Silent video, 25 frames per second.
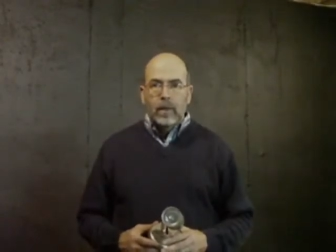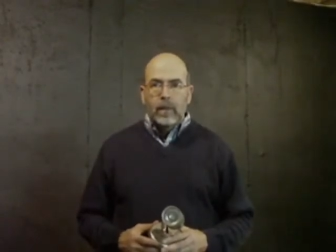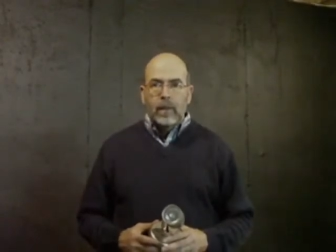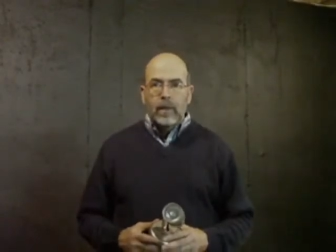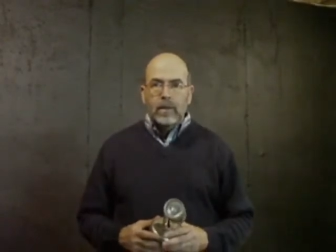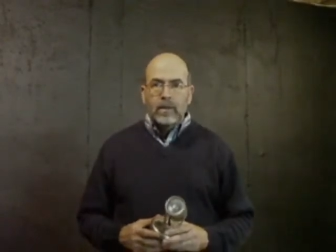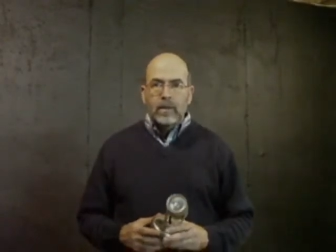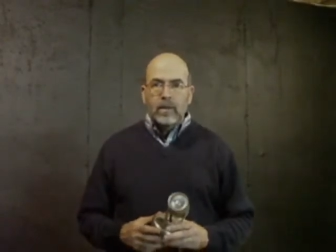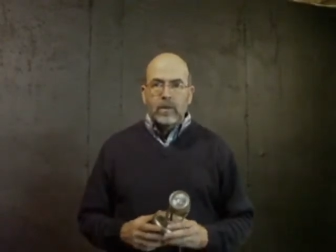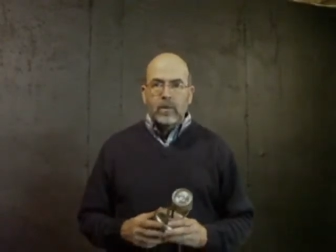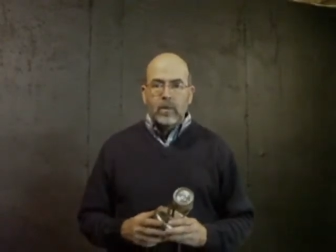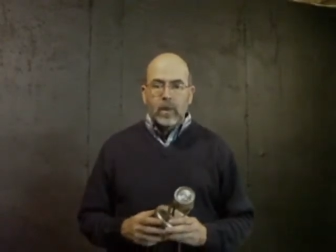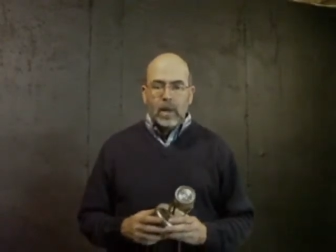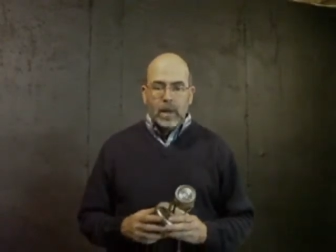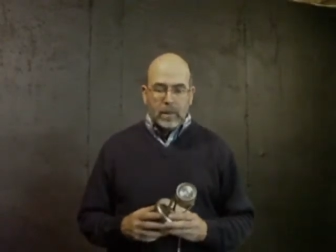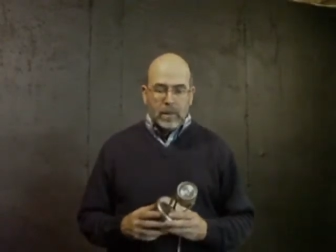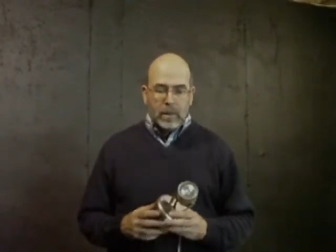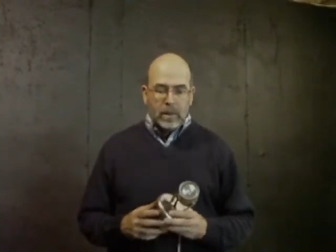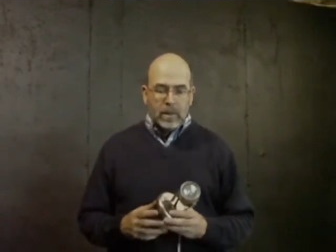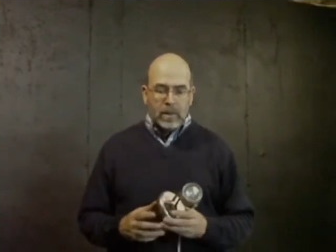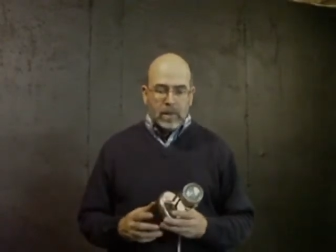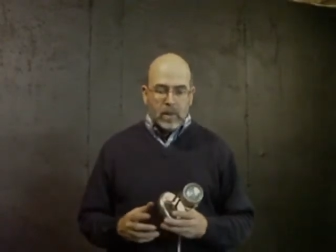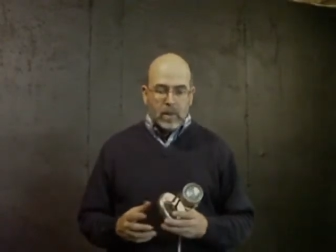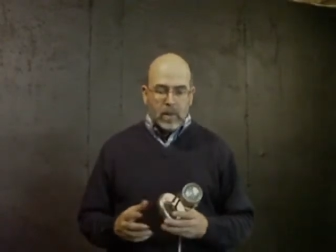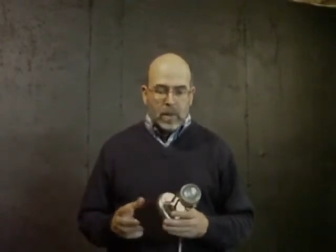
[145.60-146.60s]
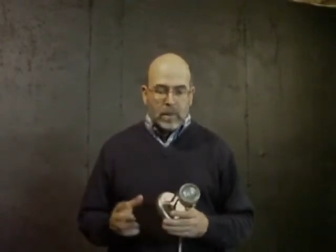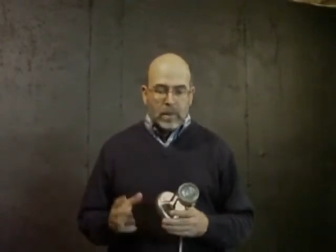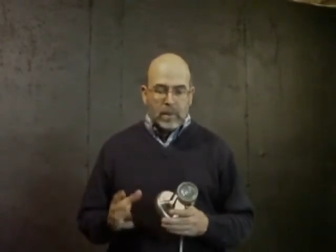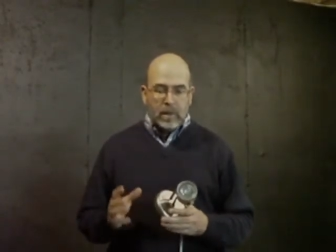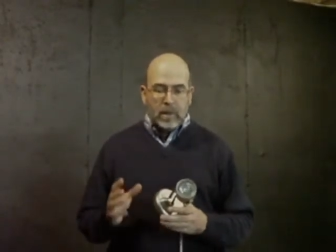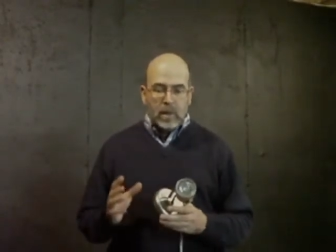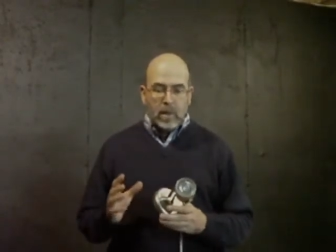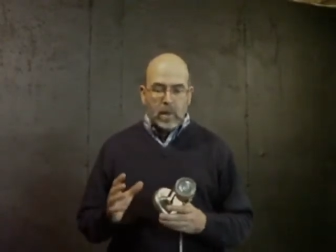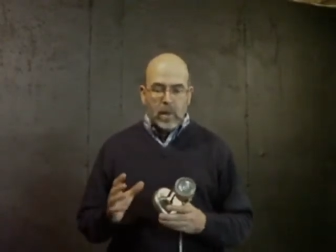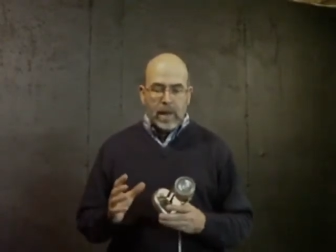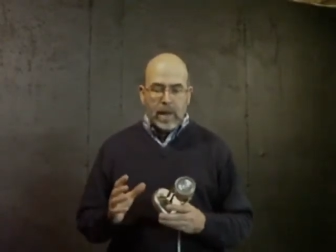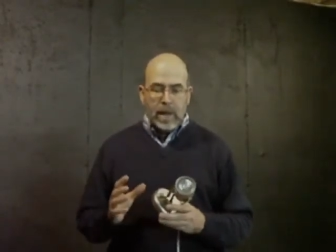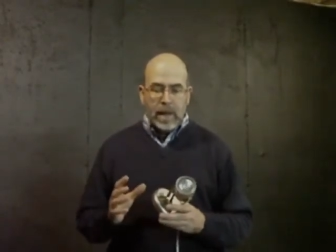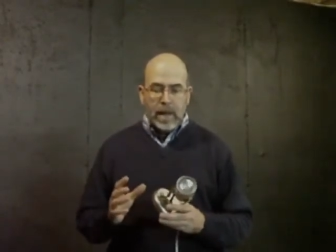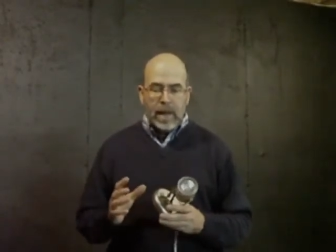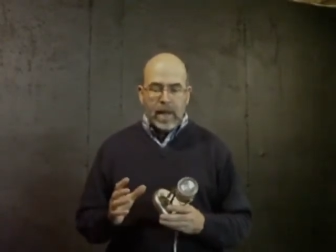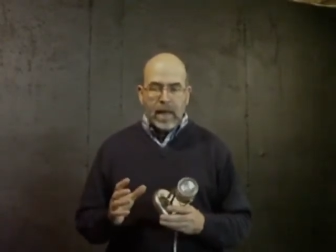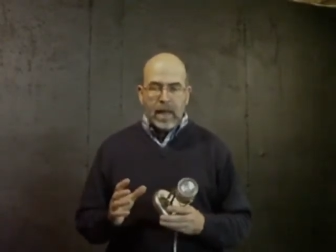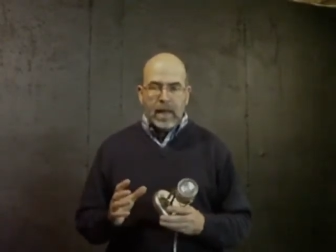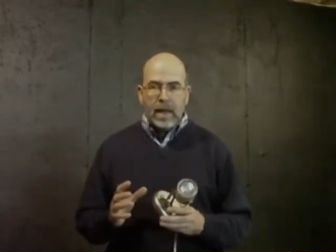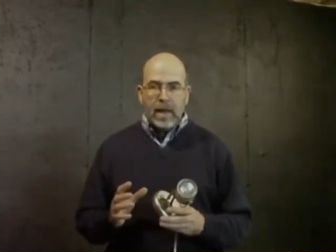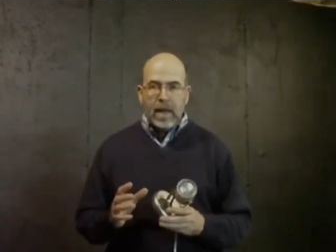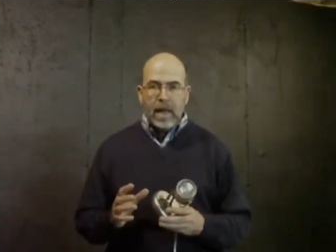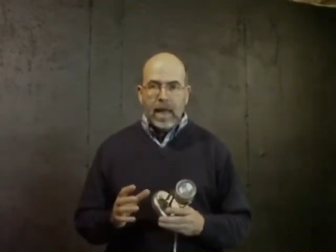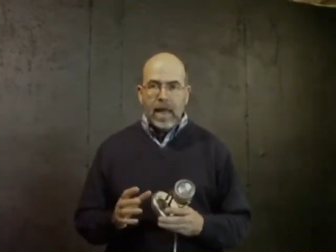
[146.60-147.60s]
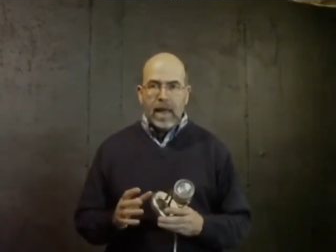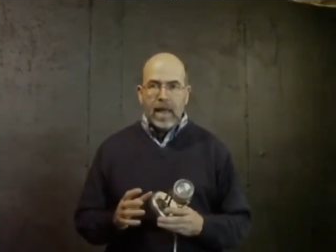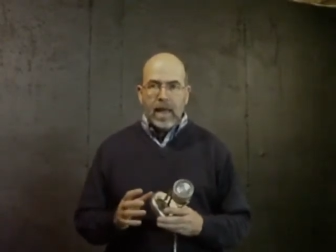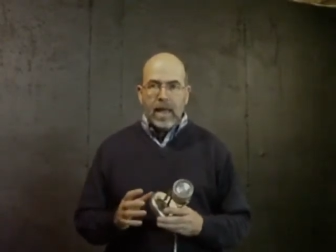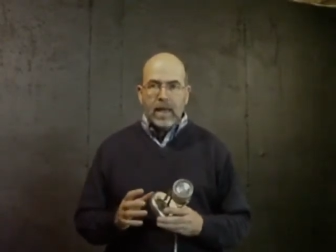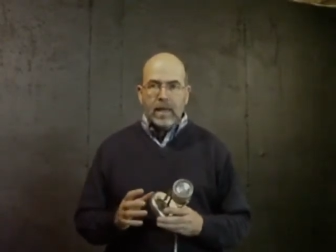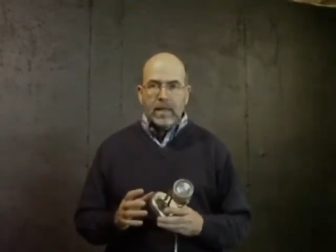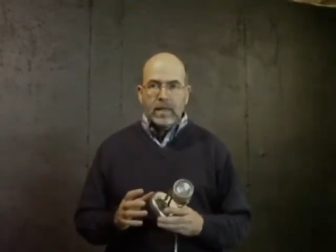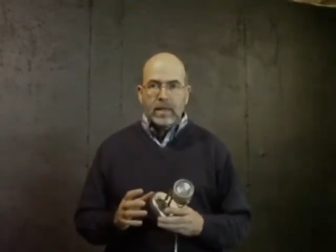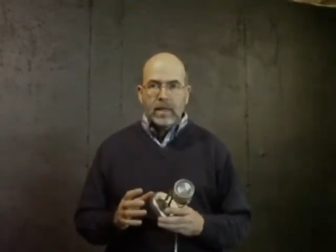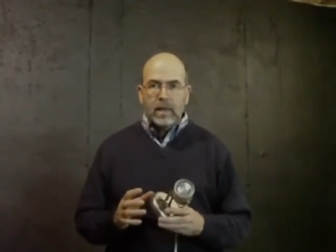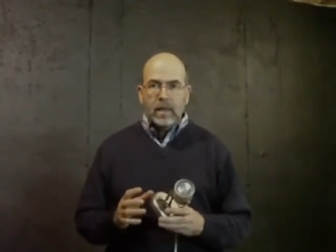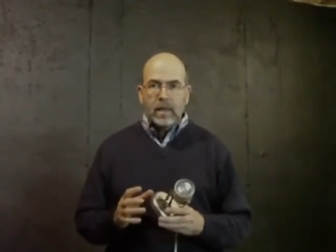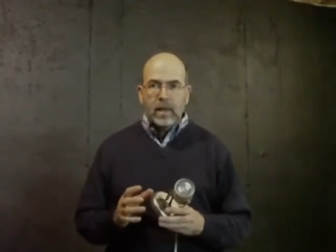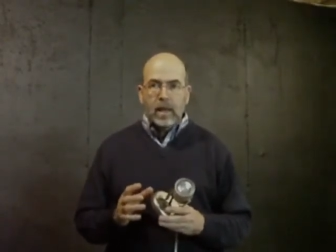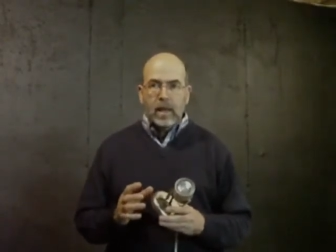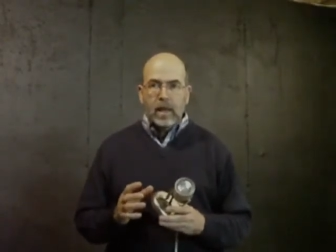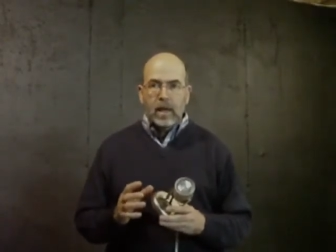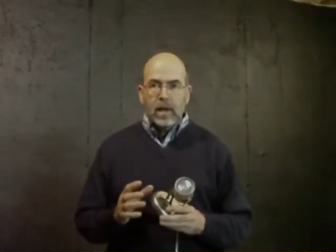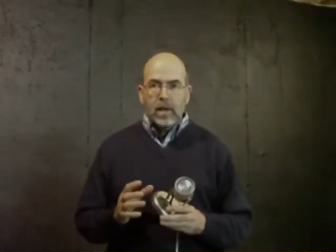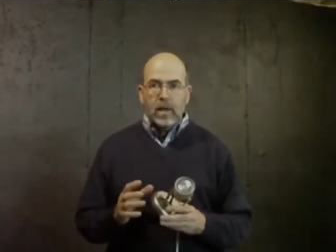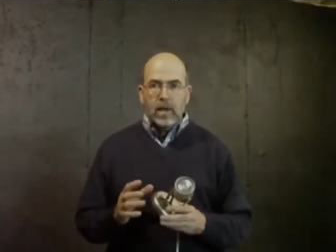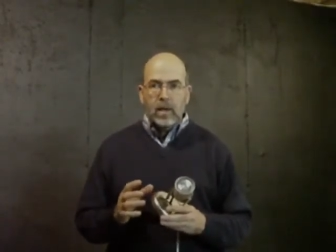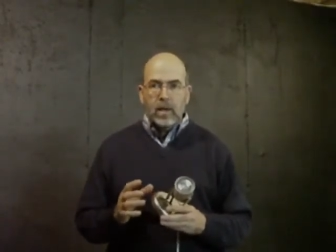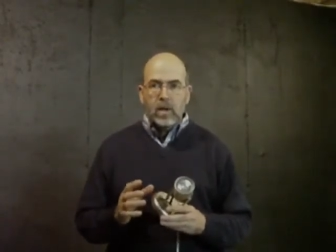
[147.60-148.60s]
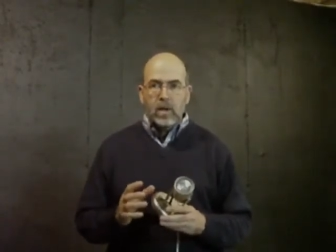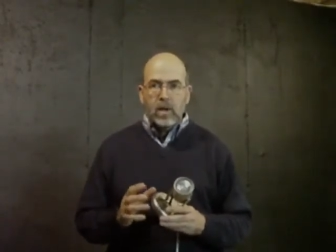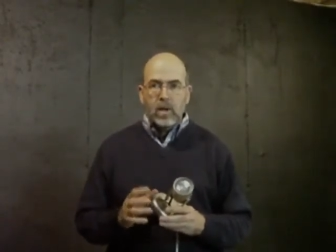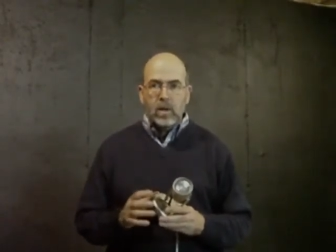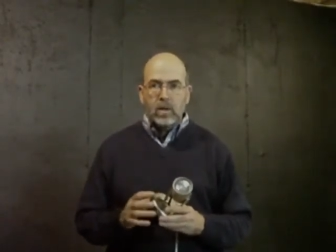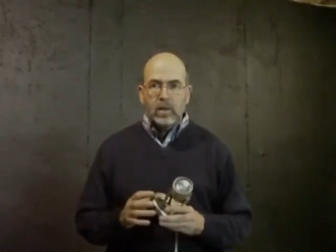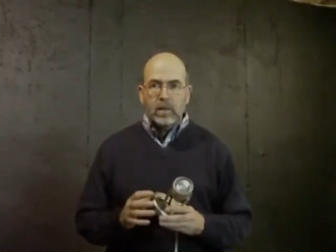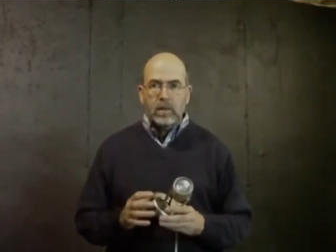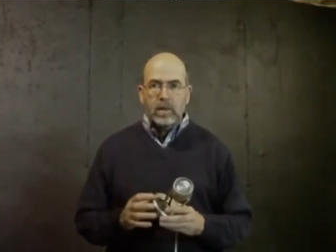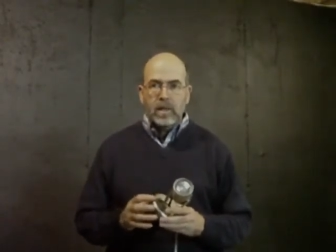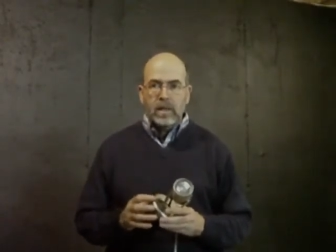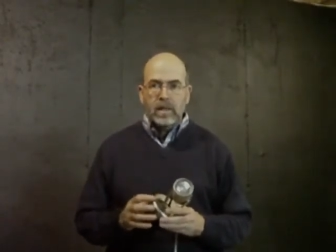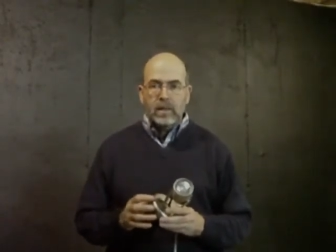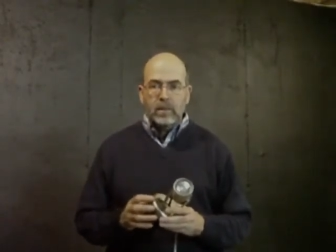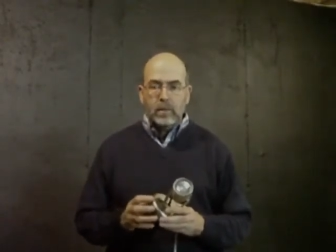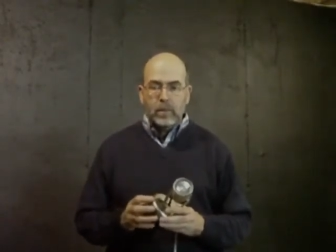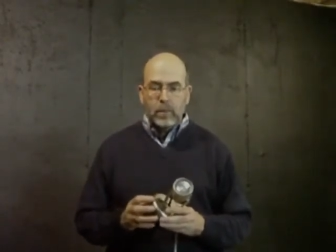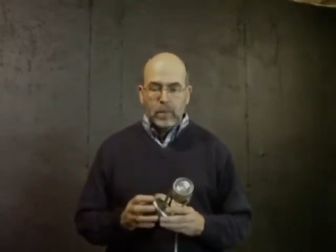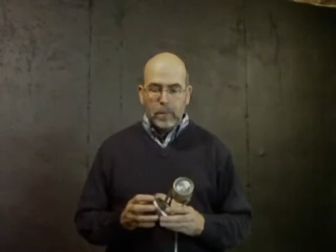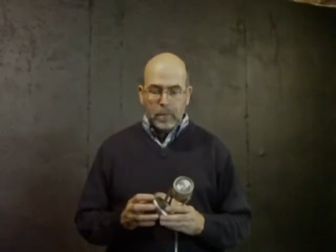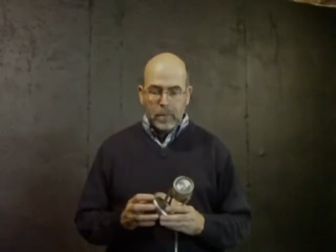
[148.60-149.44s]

This is what I'm going to do. I'm going to go ahead and uh, use this,